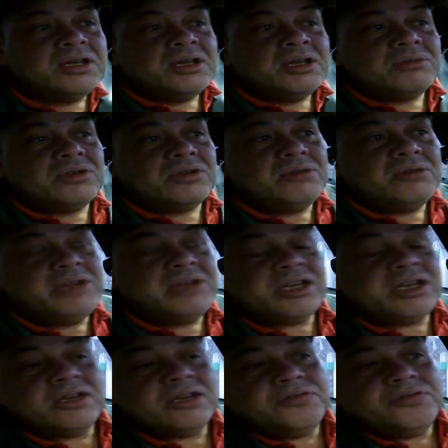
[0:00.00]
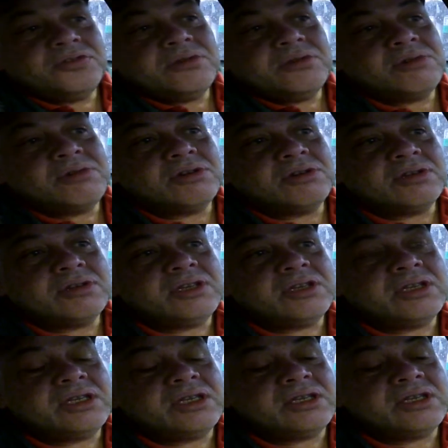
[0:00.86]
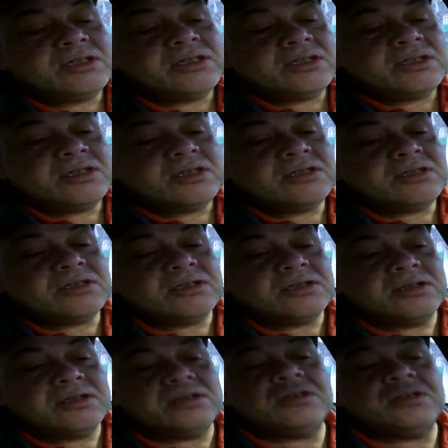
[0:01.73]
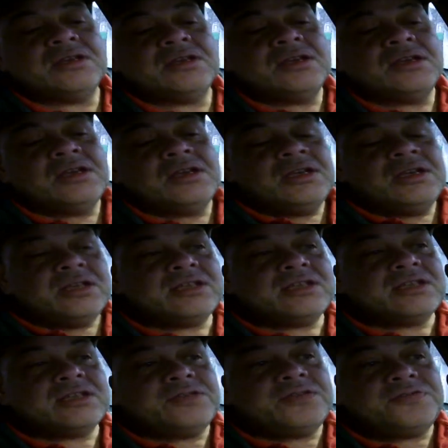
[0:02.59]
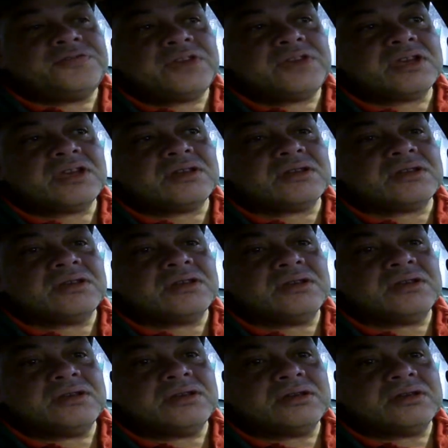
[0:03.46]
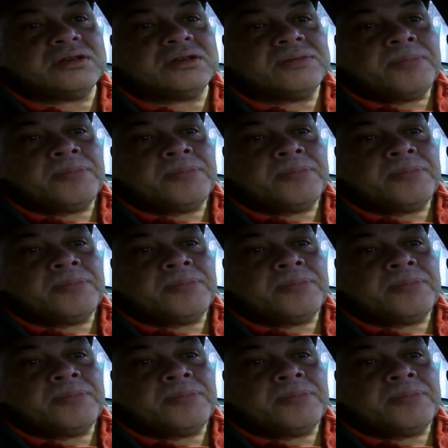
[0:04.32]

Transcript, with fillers: I'm gonna make a review about it it's it's uh, it's in fact an uh,